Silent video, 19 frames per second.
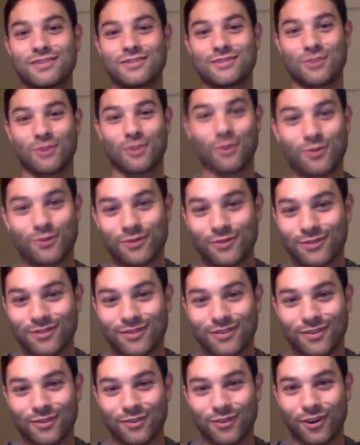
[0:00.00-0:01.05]
So
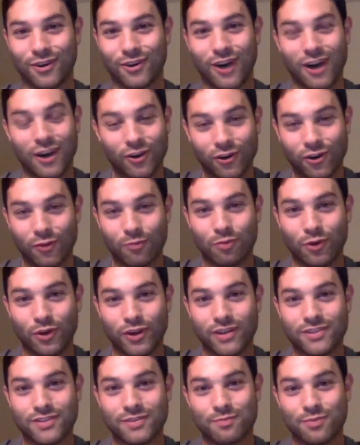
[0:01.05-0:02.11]
a lot on our
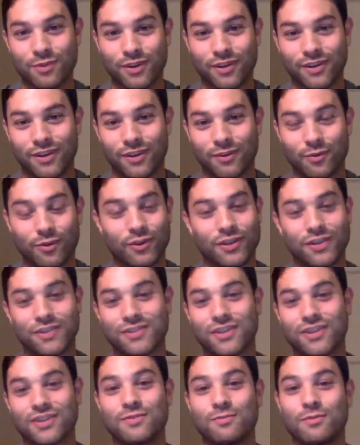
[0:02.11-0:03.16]
plates, but really
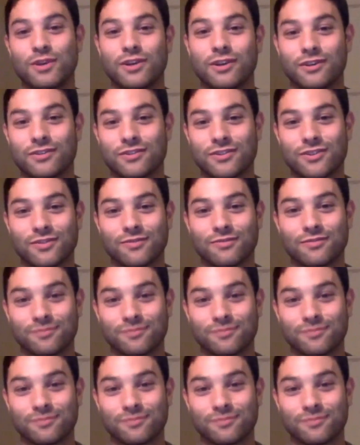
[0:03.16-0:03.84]
excited to be here. So